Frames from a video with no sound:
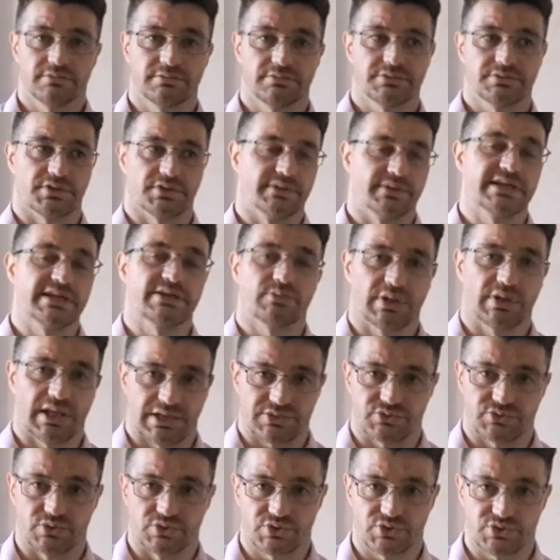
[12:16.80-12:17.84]
So an
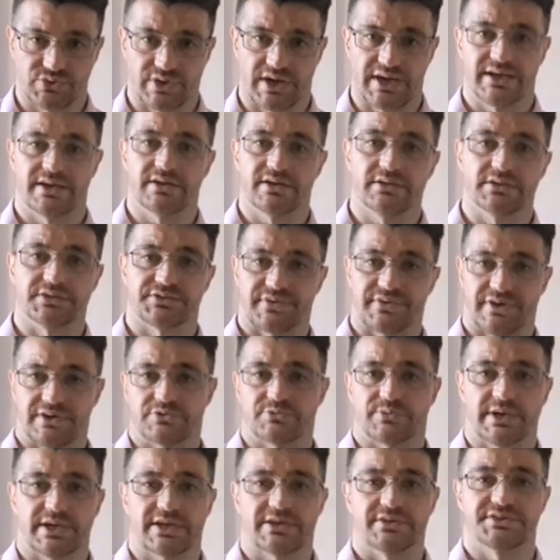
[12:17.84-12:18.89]
equilateral triangle, as far as
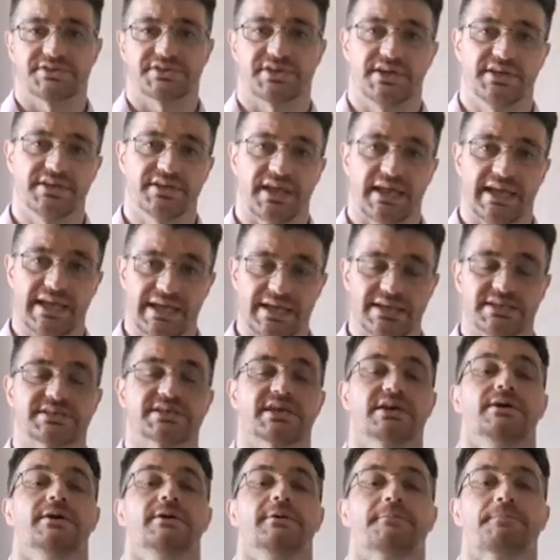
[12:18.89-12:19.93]
we're concerned, is
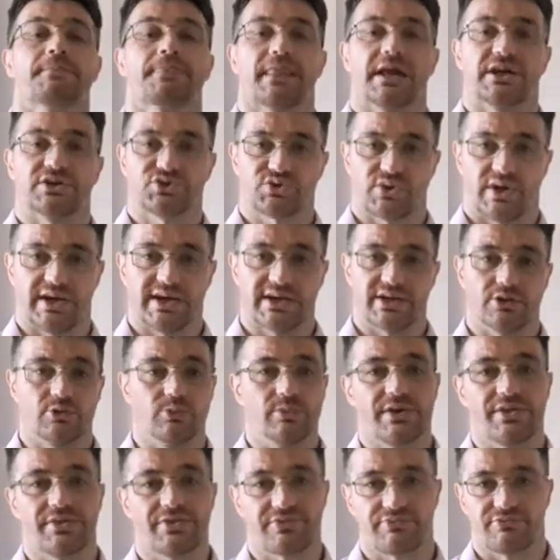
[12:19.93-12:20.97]
a triangle
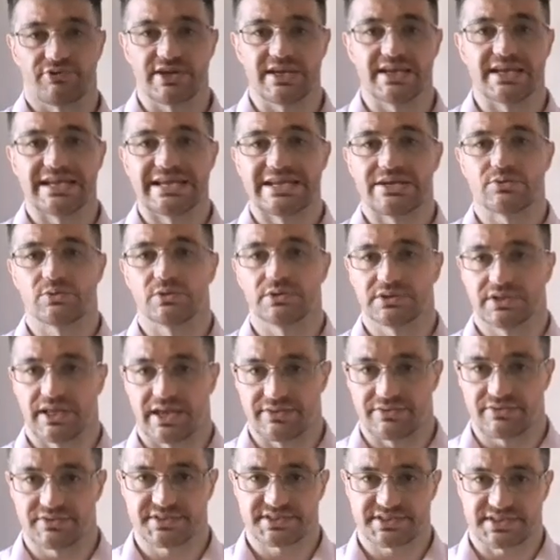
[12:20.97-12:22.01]
with three equal
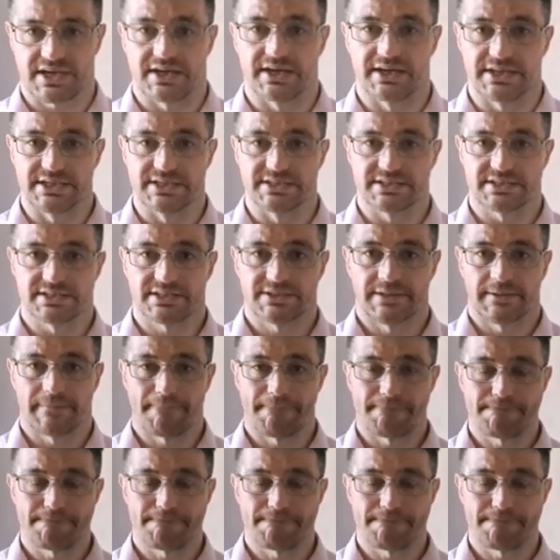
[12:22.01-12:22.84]
length sides.